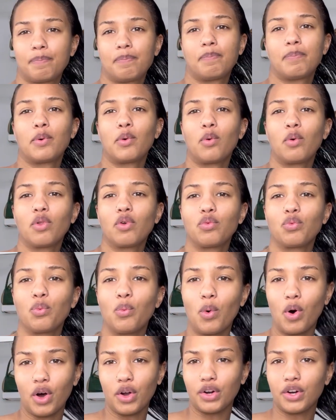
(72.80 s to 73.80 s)
bowl of
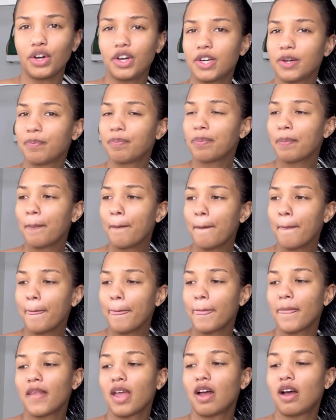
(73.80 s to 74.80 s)
water
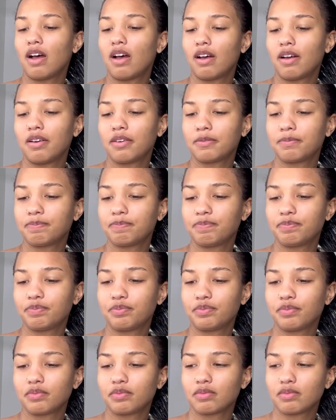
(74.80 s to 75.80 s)

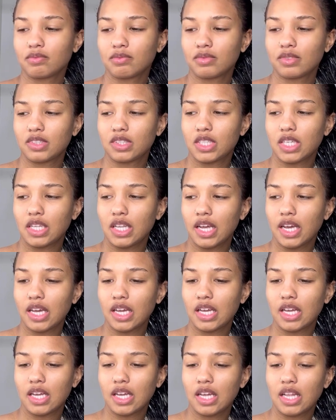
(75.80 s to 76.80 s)
to like
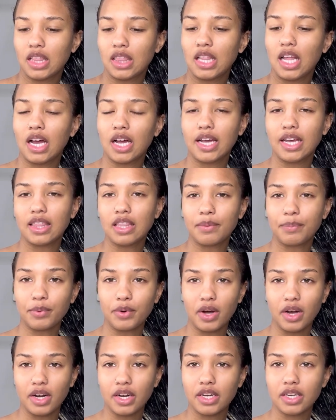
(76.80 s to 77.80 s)
lock in the
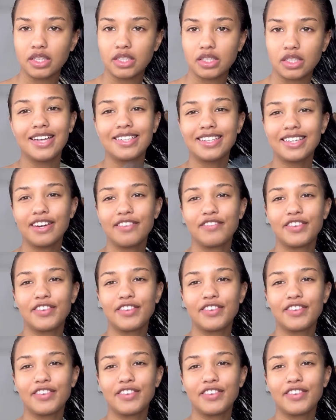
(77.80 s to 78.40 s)
product. I did a